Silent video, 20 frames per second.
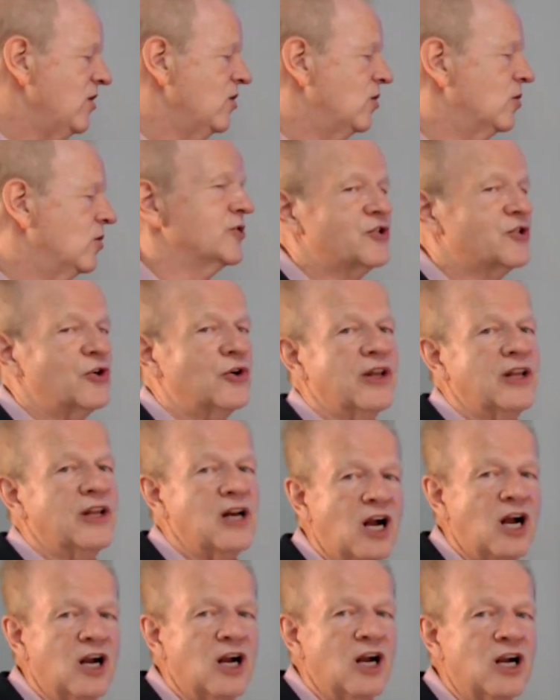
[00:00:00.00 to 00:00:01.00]
or
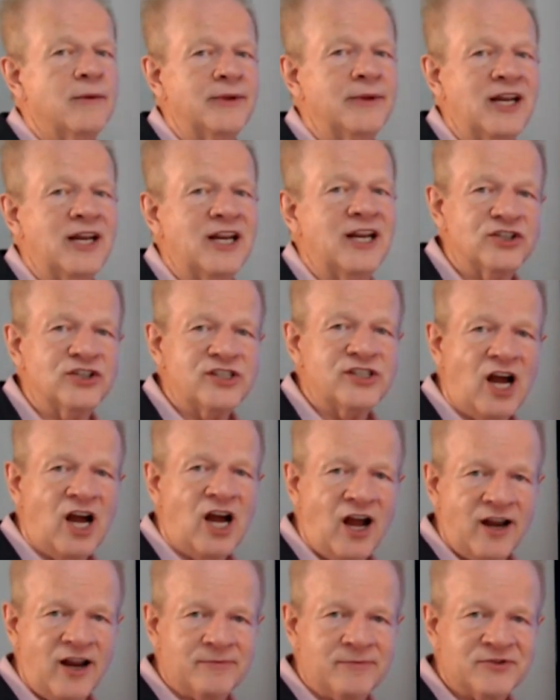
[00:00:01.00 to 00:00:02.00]
certain accommodation
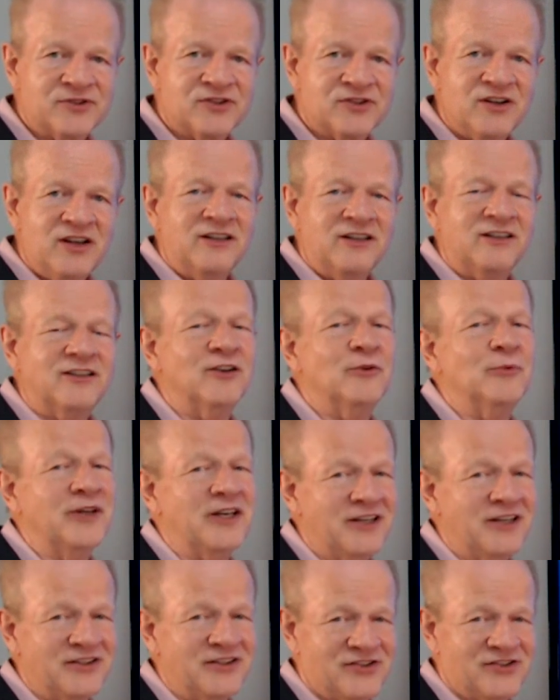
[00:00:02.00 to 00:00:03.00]
types that we
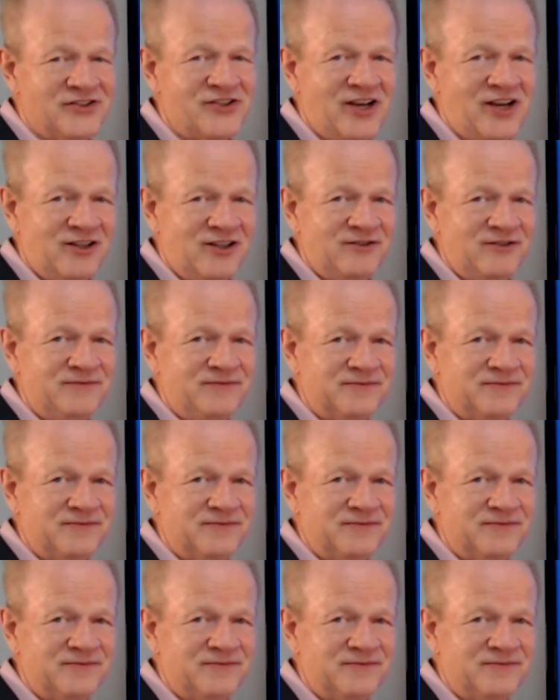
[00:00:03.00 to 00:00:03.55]
need to sell.